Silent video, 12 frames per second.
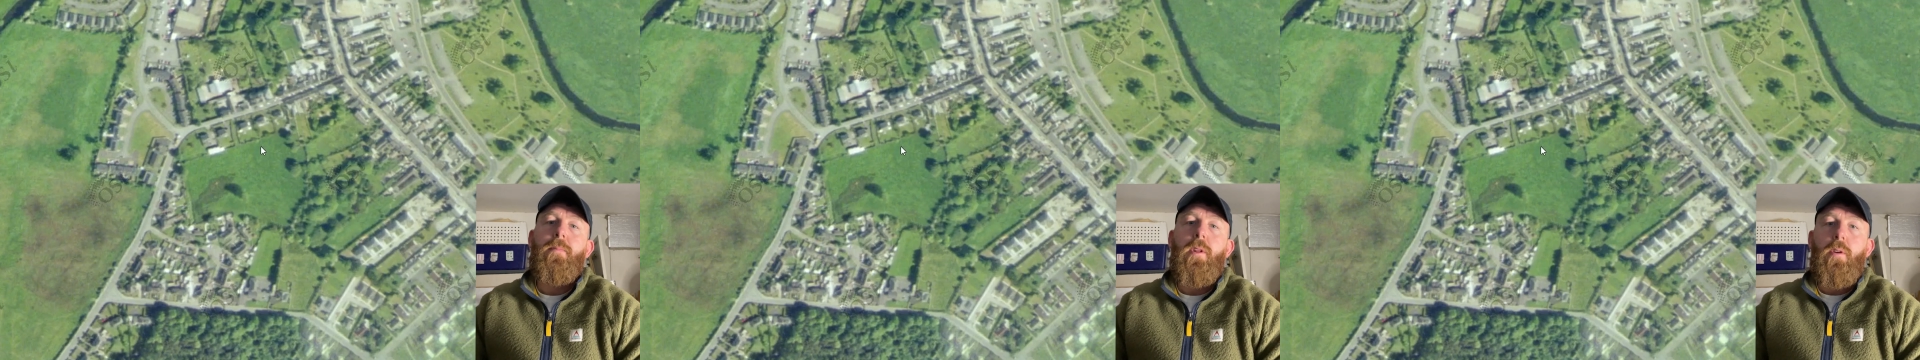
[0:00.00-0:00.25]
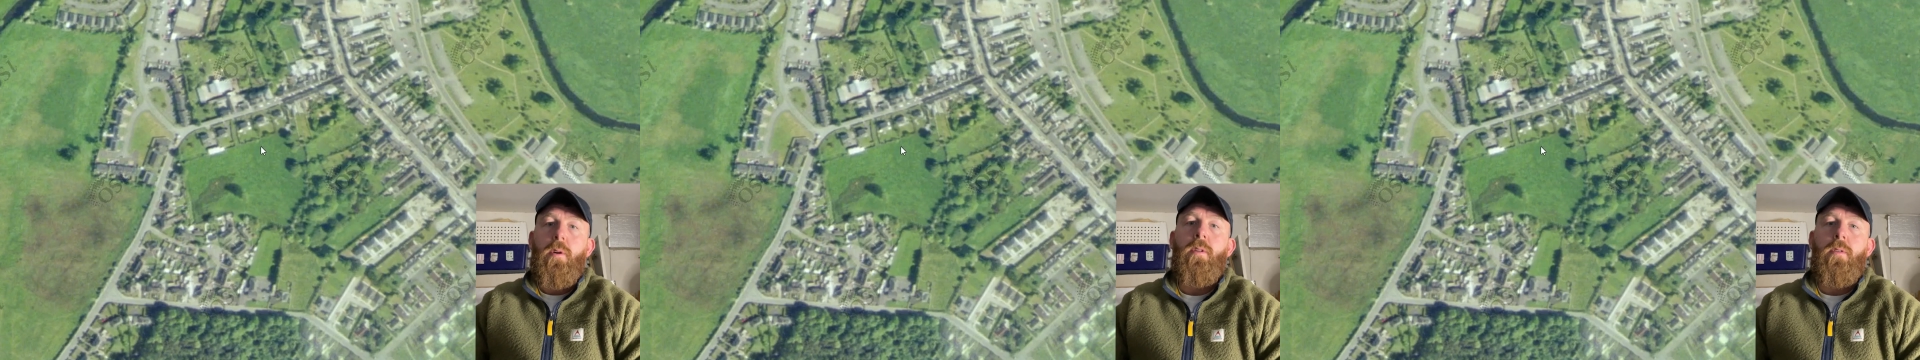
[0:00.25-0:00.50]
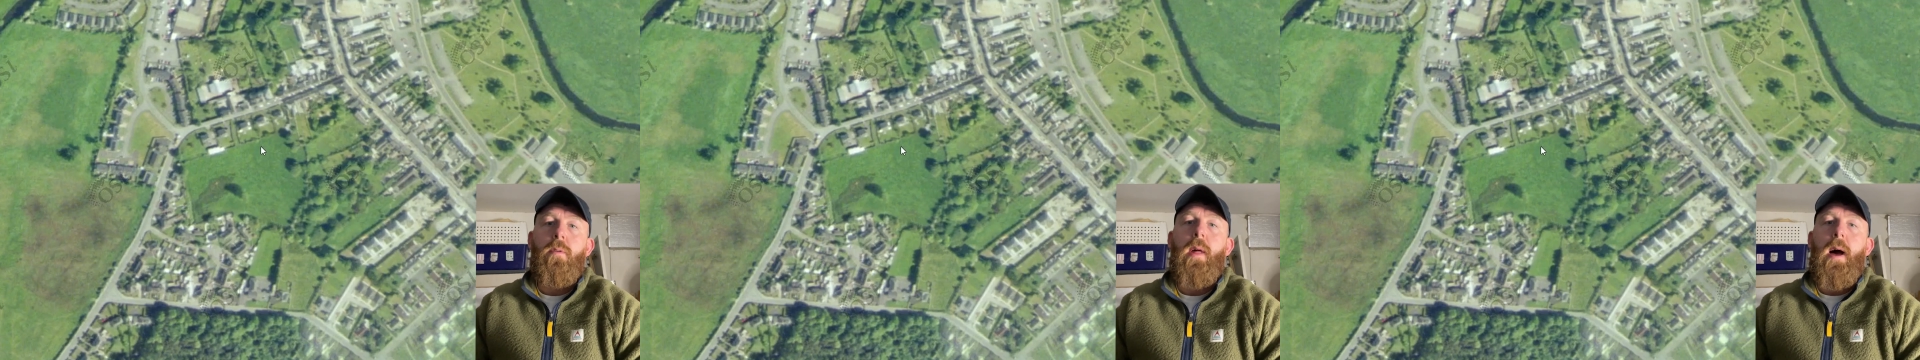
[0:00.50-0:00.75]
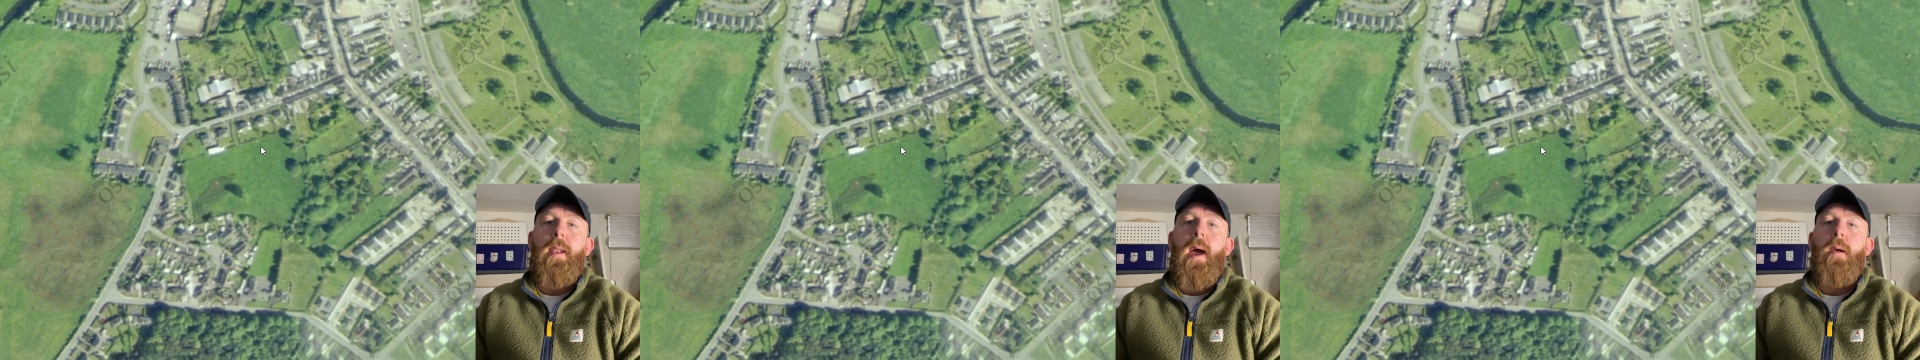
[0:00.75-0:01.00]
you can do
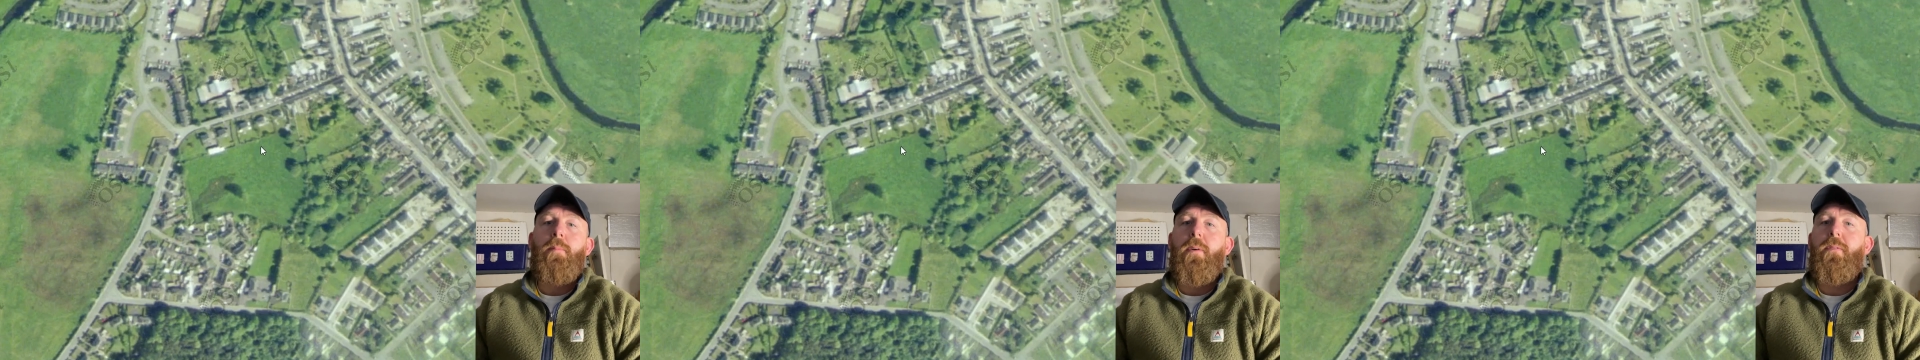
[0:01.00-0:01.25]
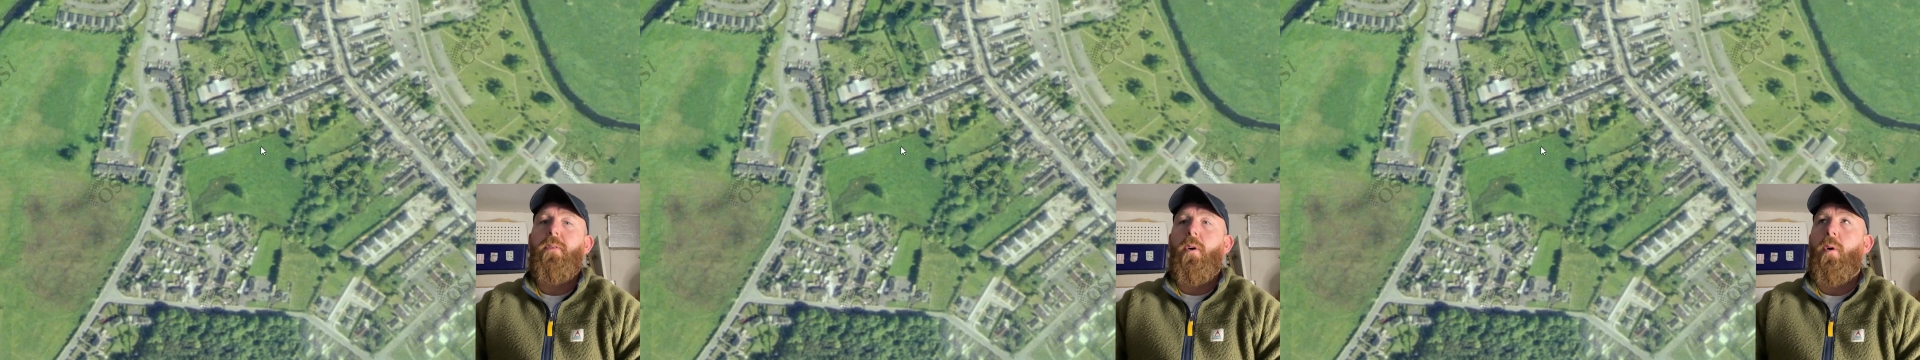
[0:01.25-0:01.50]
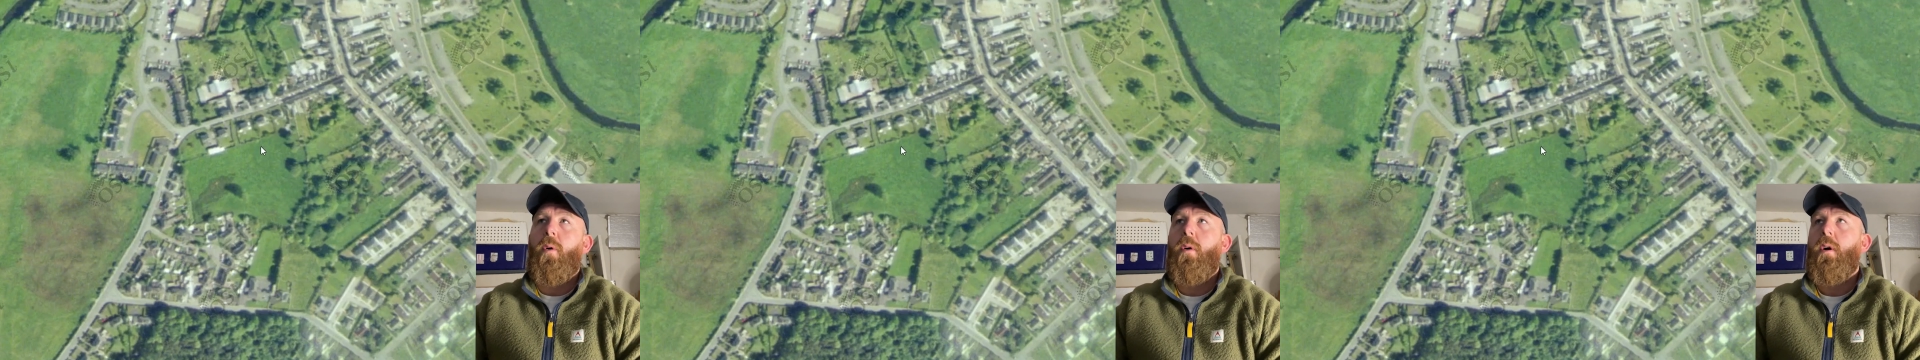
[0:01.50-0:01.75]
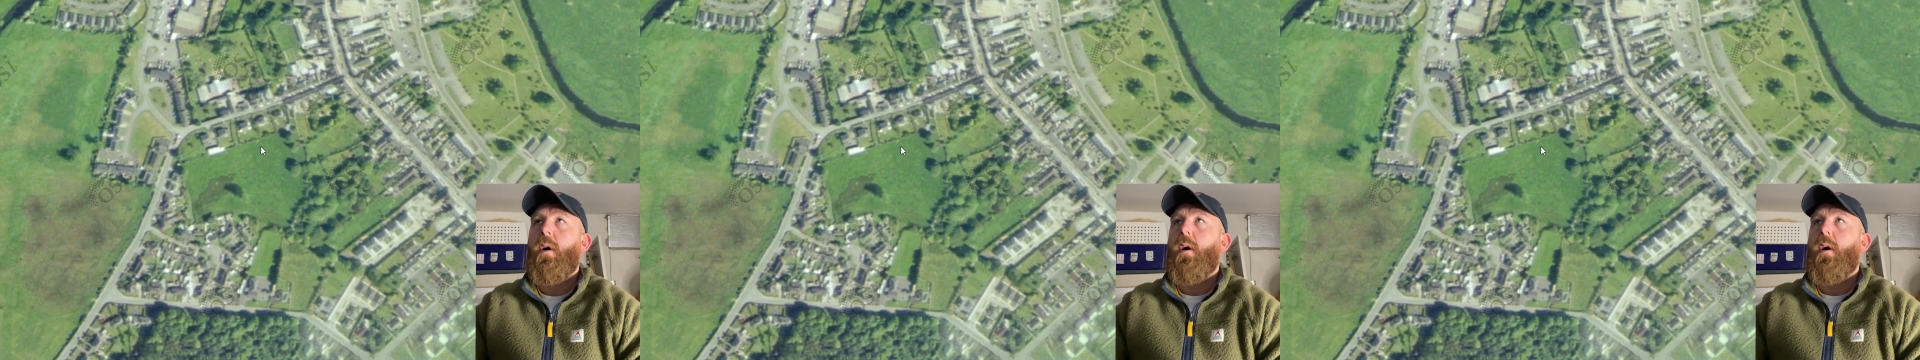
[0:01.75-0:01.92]
that now before